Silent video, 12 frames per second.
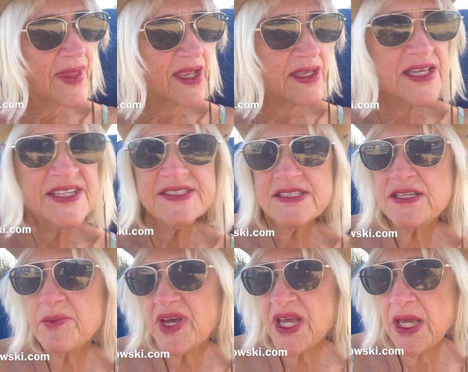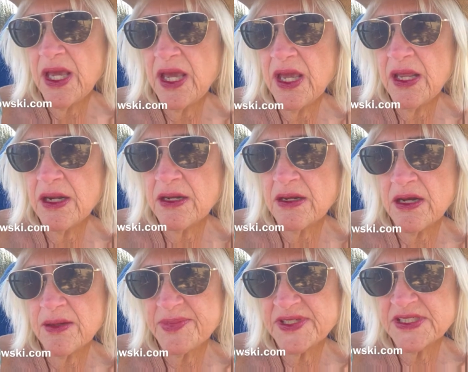kissing my hand a
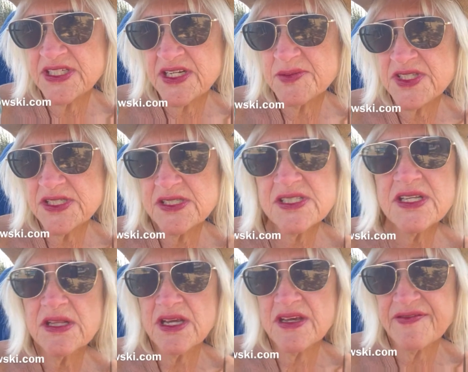couple of times. This is in like a